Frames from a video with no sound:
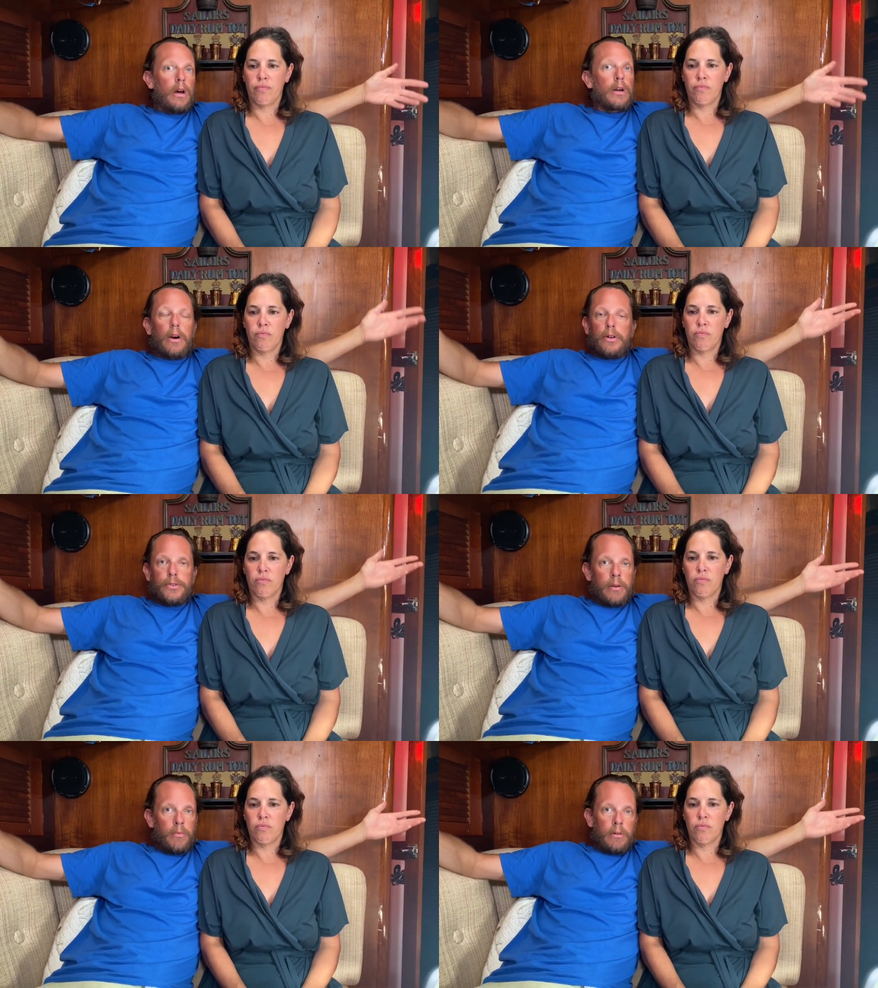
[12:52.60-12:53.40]

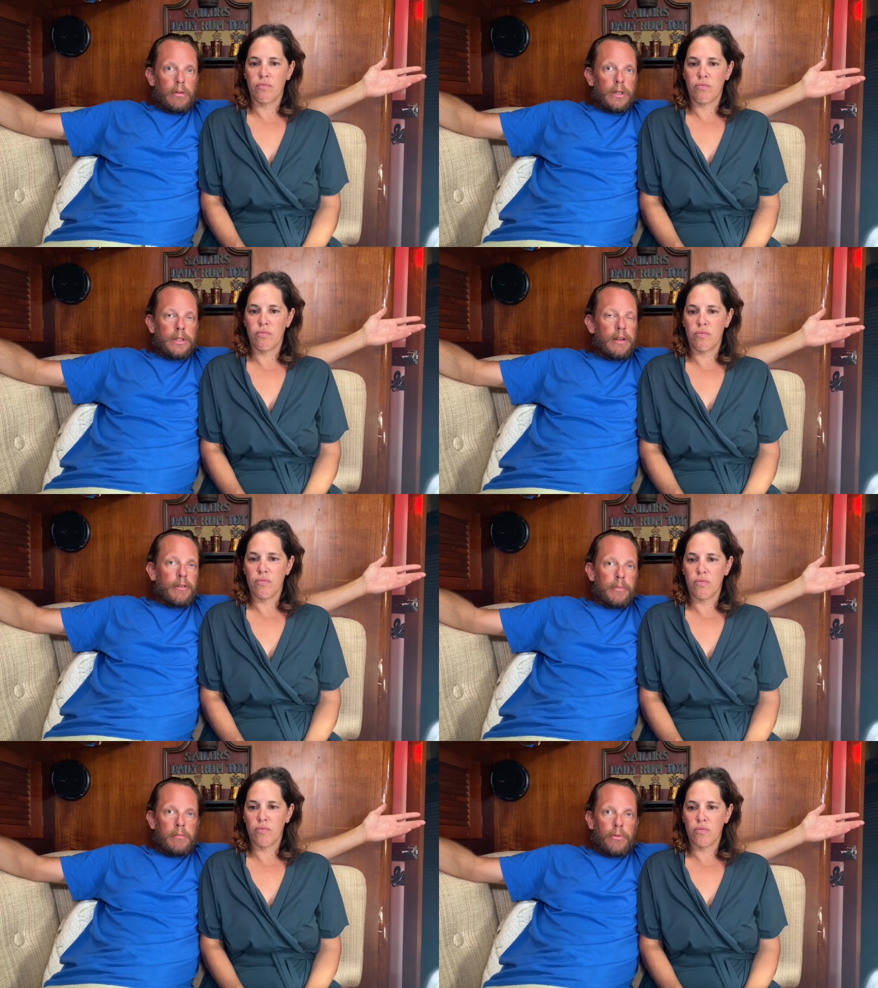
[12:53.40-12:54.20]
Speaker 1: occurs somewhere where it's
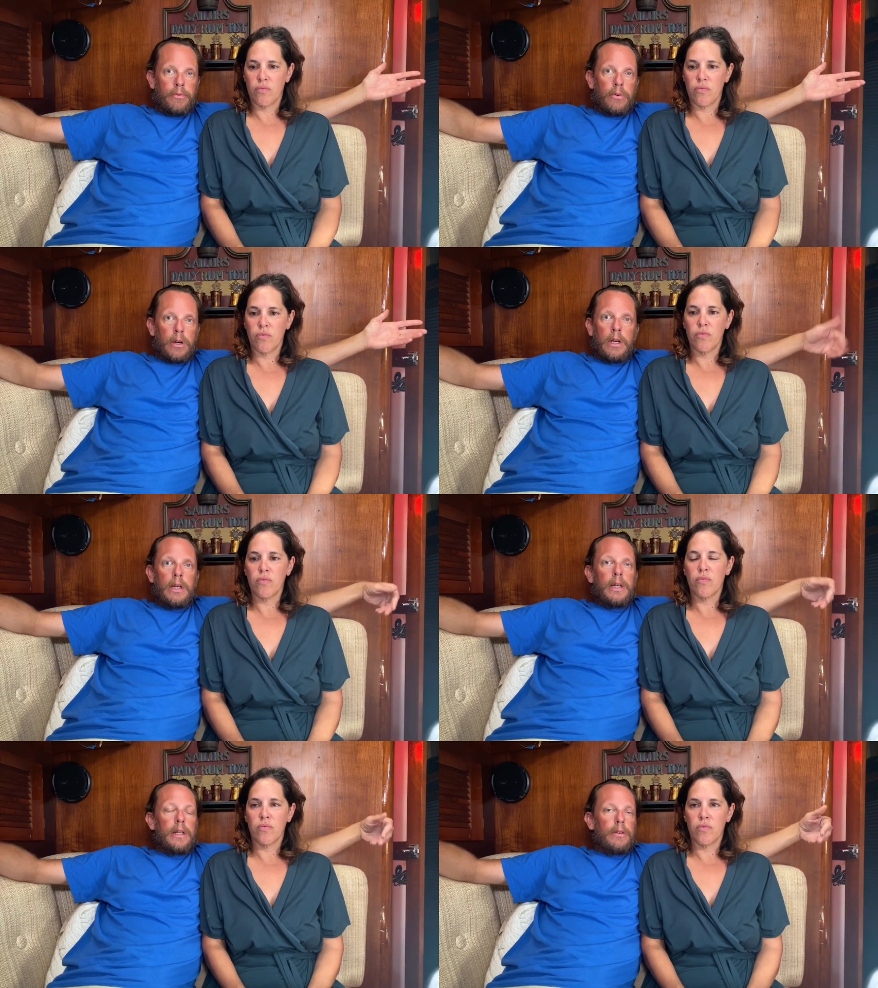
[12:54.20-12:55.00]
never been before.
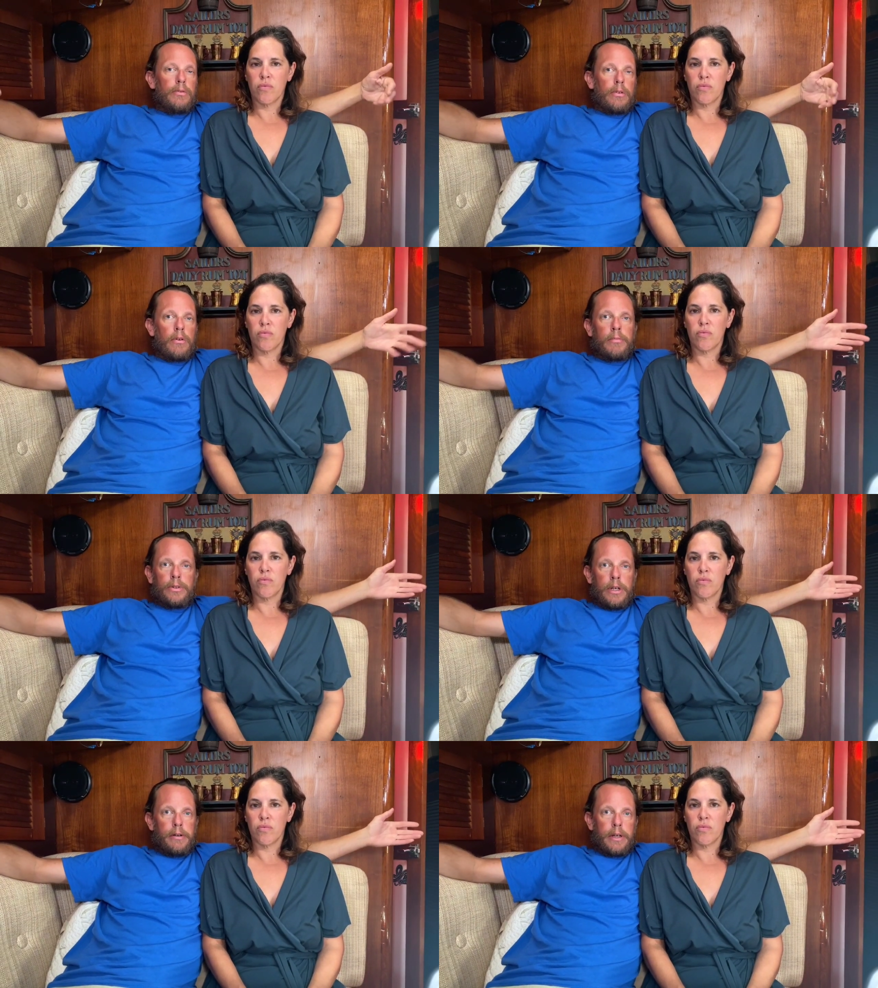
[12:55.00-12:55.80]
It is so
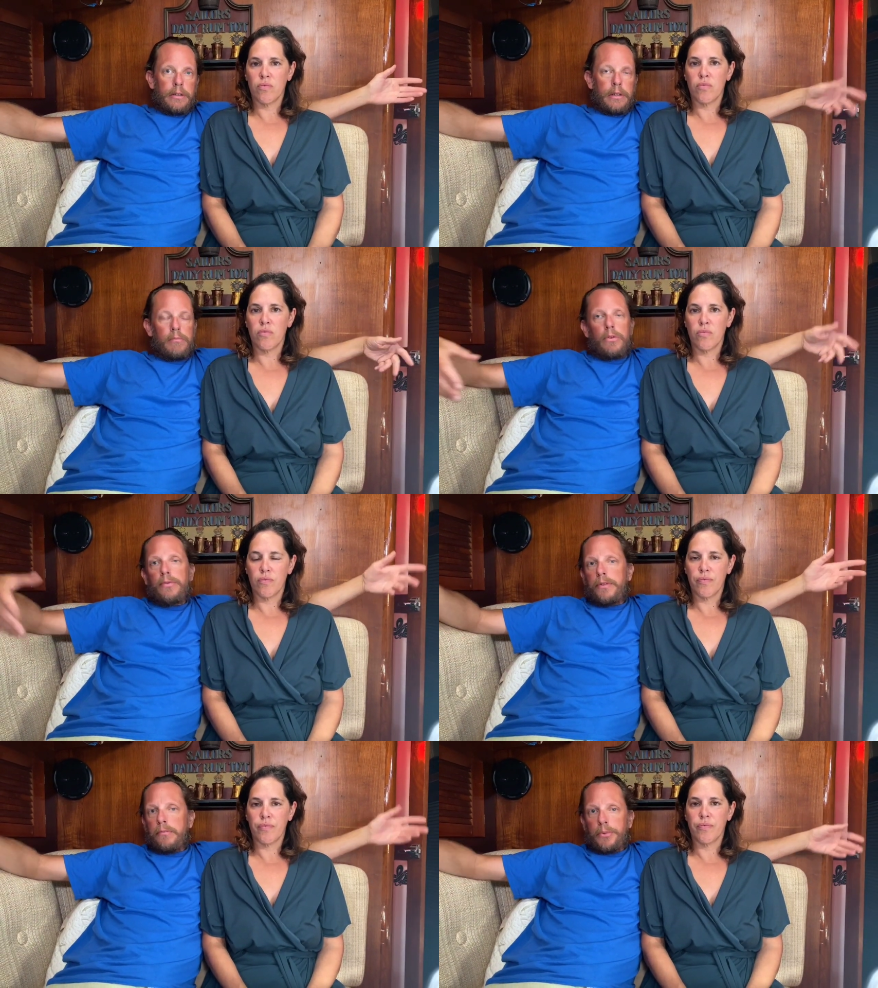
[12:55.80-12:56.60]
mysterious. It
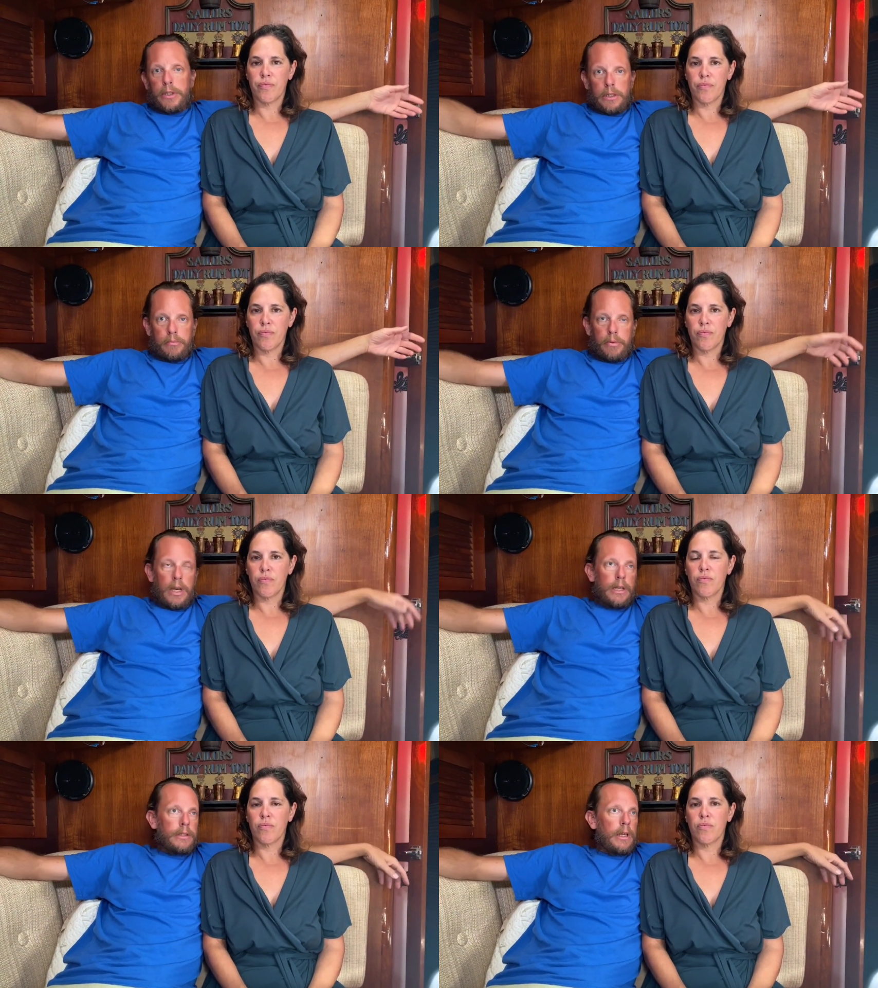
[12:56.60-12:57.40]
moves from place to
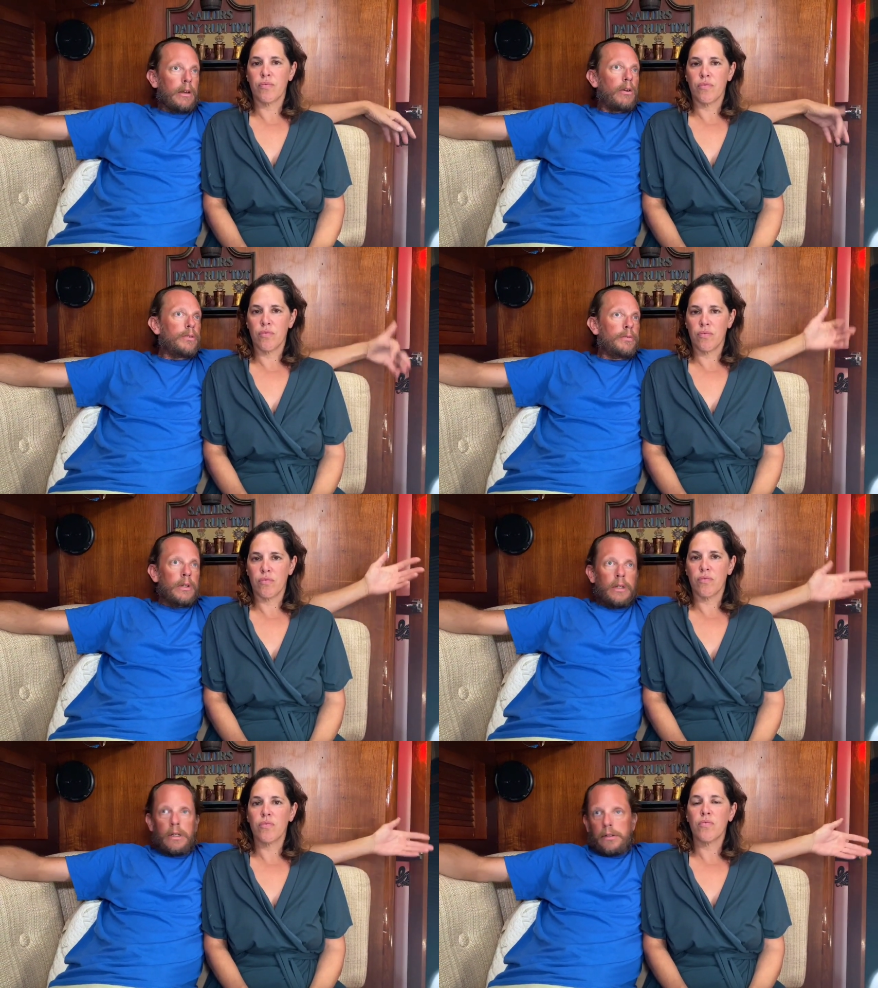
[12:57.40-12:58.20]
place. It
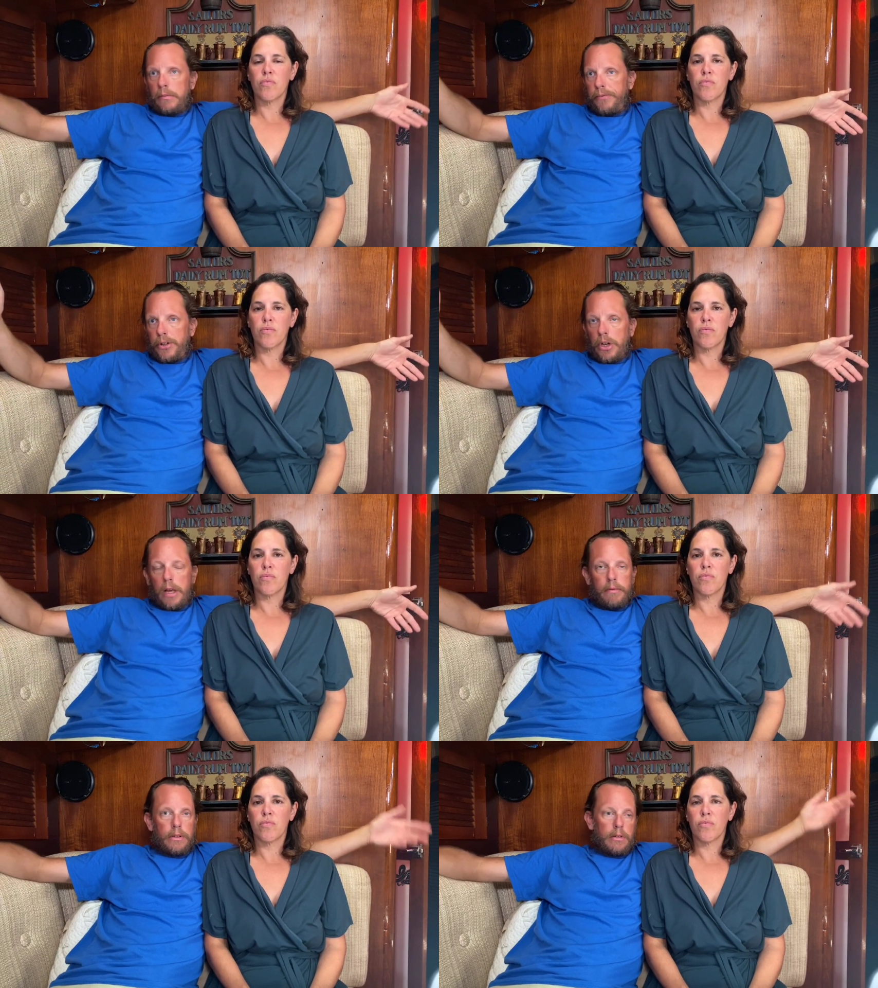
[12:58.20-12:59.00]
goes. Some fish
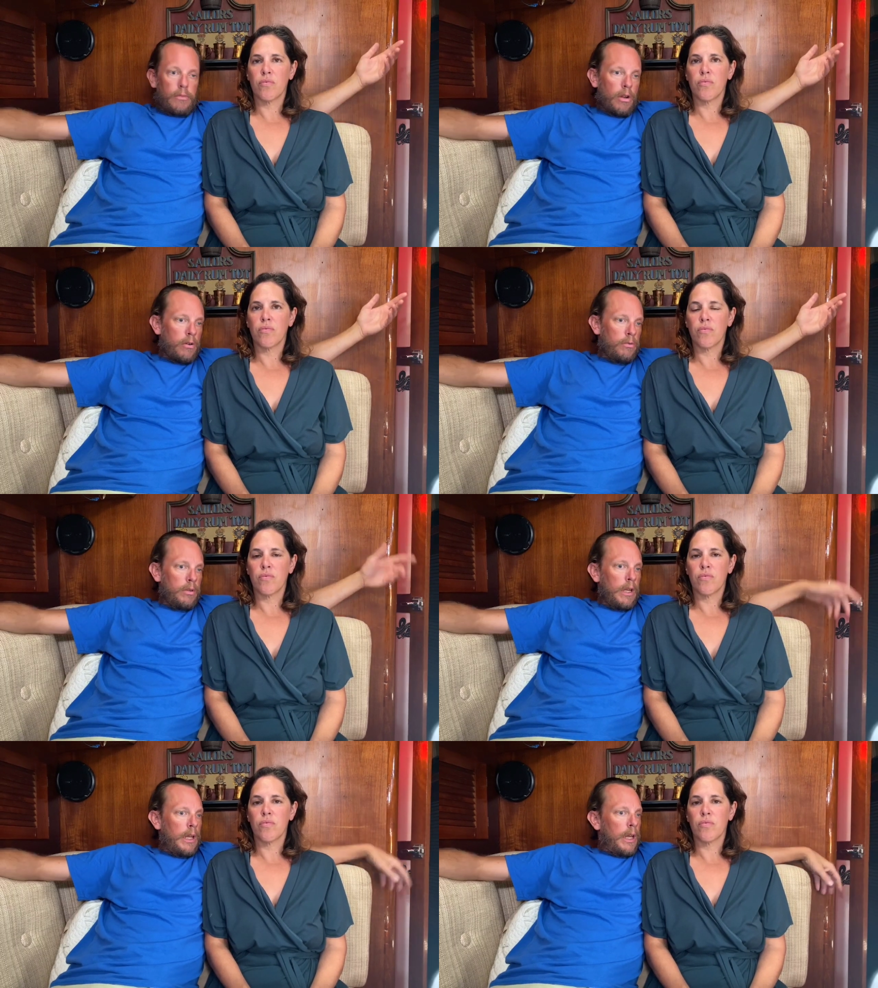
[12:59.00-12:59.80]
have it, some don't.